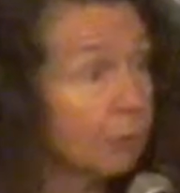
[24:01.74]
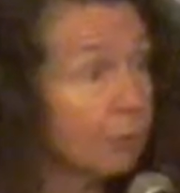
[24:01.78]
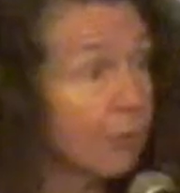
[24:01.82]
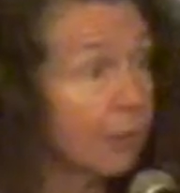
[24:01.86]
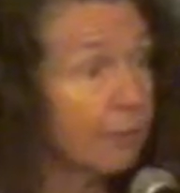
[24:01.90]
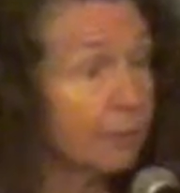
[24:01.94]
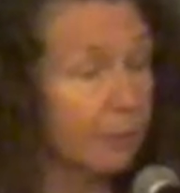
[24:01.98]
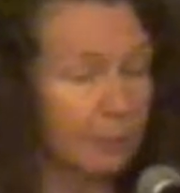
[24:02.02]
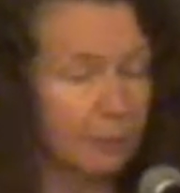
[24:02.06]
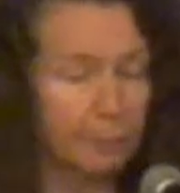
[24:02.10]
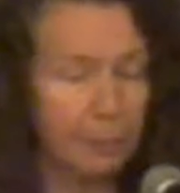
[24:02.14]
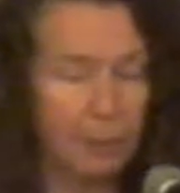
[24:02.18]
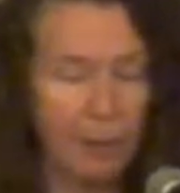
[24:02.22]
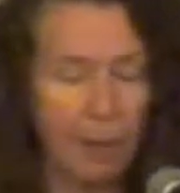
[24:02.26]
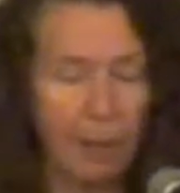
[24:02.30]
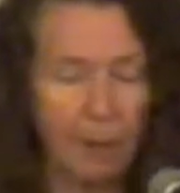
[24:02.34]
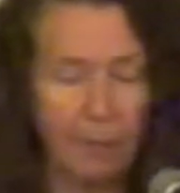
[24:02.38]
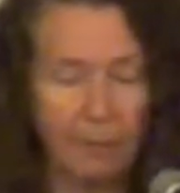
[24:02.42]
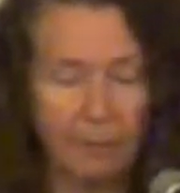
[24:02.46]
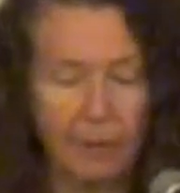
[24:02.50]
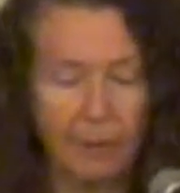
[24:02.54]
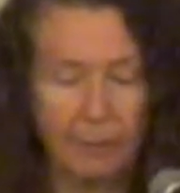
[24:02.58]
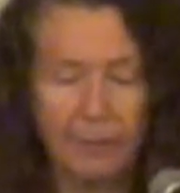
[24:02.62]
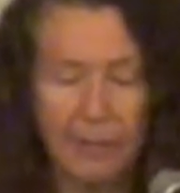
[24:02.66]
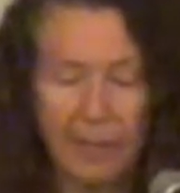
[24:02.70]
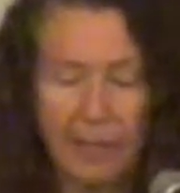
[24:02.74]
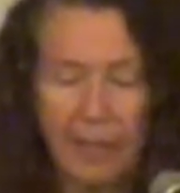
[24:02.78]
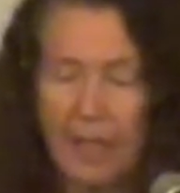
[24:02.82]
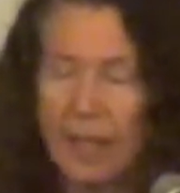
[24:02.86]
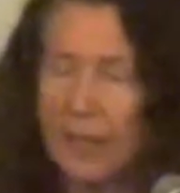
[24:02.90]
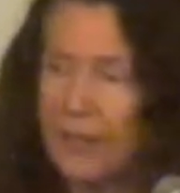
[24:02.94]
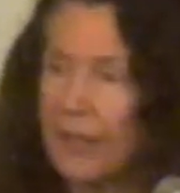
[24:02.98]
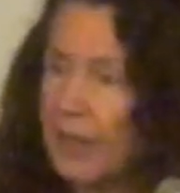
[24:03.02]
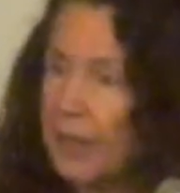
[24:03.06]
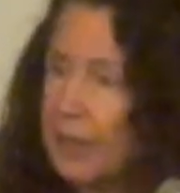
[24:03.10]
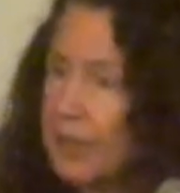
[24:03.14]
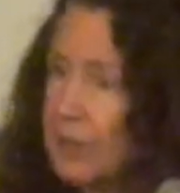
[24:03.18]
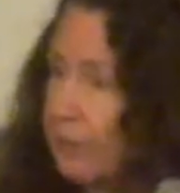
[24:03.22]
River problem.
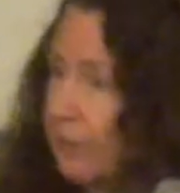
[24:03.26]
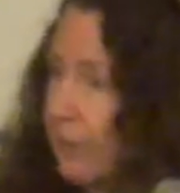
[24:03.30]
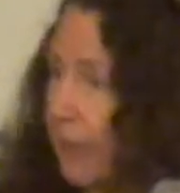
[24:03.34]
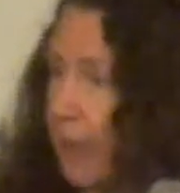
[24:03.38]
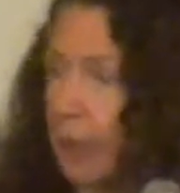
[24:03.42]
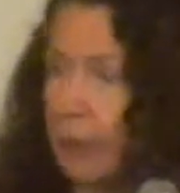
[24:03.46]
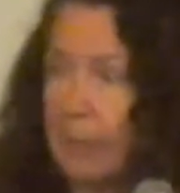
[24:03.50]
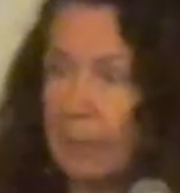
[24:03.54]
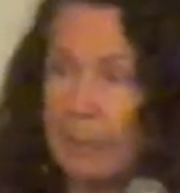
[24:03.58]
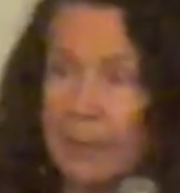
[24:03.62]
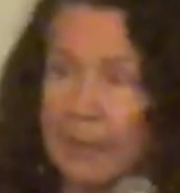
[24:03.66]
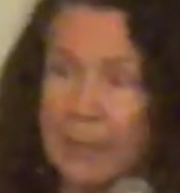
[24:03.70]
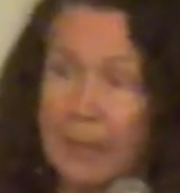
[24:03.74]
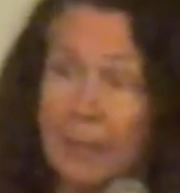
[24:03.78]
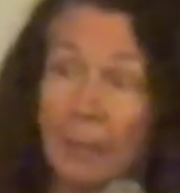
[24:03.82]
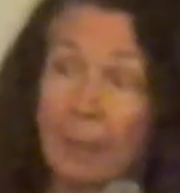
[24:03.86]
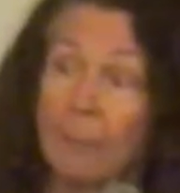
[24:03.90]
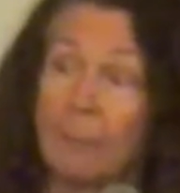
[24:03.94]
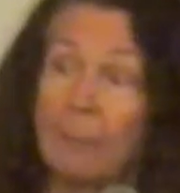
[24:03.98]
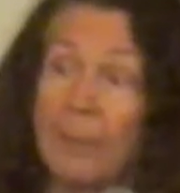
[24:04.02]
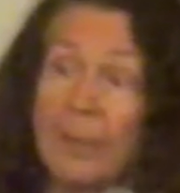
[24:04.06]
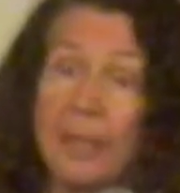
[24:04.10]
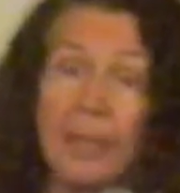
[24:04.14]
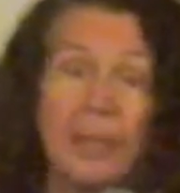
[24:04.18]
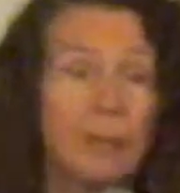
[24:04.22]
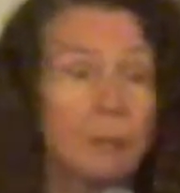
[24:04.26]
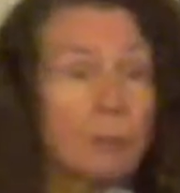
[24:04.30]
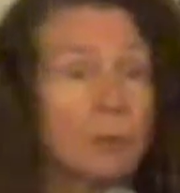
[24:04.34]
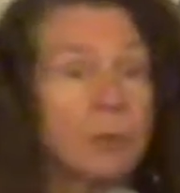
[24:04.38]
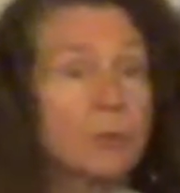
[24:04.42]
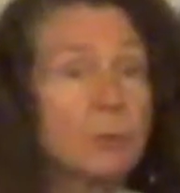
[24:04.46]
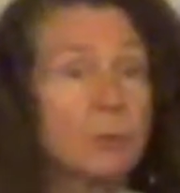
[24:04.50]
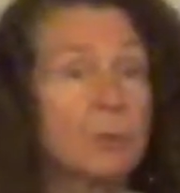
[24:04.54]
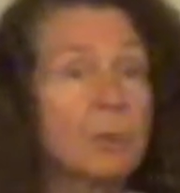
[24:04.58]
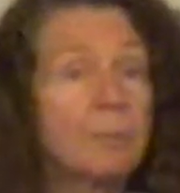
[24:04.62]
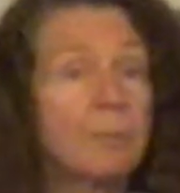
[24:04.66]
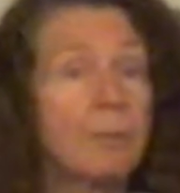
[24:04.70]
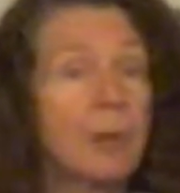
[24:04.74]
The development company,
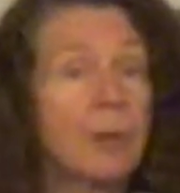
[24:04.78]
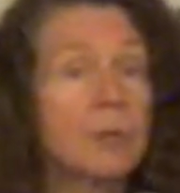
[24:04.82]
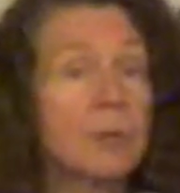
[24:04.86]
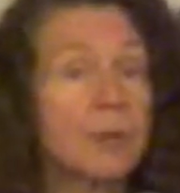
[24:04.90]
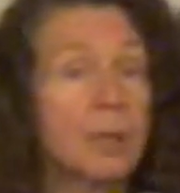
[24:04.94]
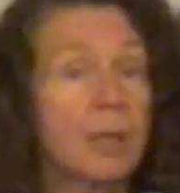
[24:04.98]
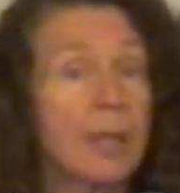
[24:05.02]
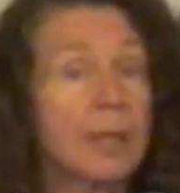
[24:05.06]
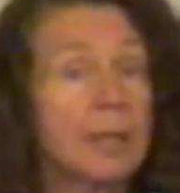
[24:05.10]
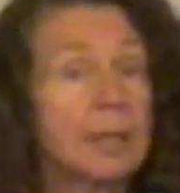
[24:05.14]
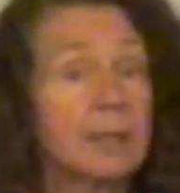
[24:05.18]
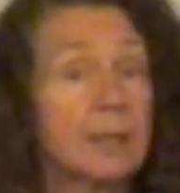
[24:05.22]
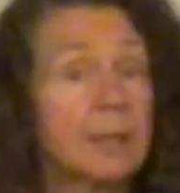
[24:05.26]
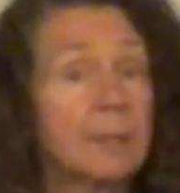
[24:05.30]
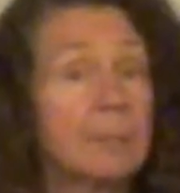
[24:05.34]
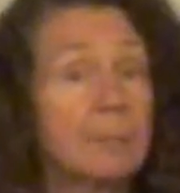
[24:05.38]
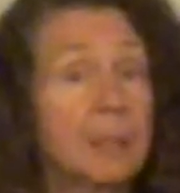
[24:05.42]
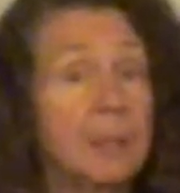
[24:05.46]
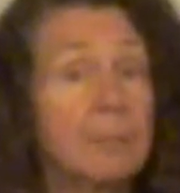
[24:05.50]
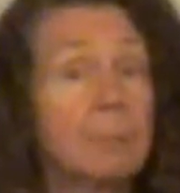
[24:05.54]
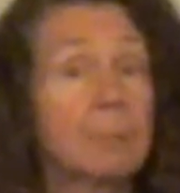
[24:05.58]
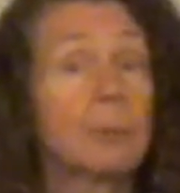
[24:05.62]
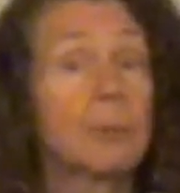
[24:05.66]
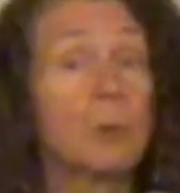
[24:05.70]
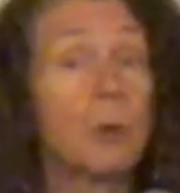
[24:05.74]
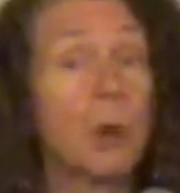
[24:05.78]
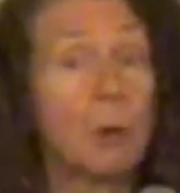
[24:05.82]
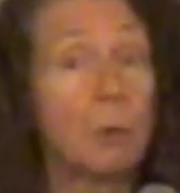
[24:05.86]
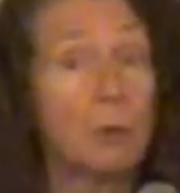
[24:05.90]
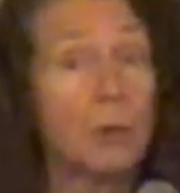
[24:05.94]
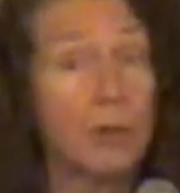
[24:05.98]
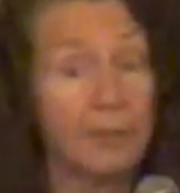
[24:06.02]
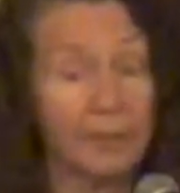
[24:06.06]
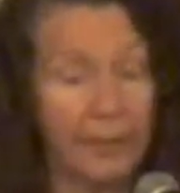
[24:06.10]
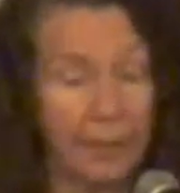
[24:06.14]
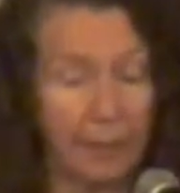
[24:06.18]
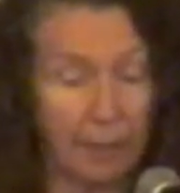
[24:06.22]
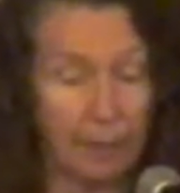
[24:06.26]
which would most likely be
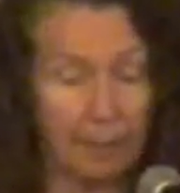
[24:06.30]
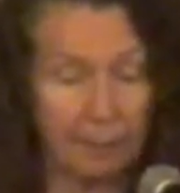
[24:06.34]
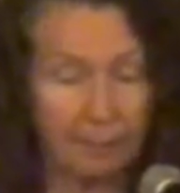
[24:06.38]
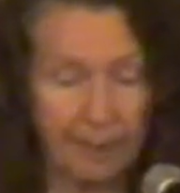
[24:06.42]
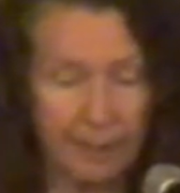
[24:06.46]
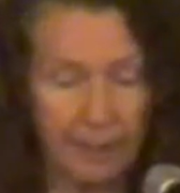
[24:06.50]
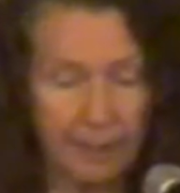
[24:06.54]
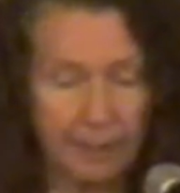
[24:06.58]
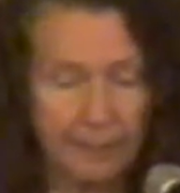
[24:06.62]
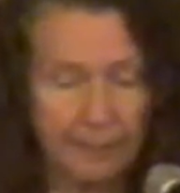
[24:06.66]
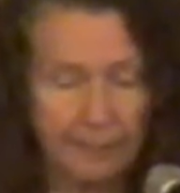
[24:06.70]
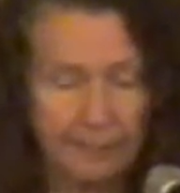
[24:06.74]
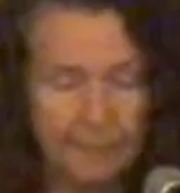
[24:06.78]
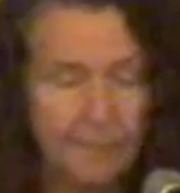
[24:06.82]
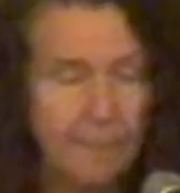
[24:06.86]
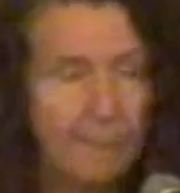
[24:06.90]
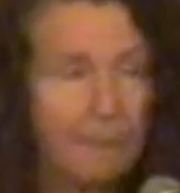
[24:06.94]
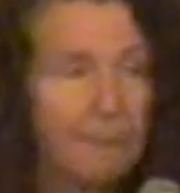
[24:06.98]
pro-development.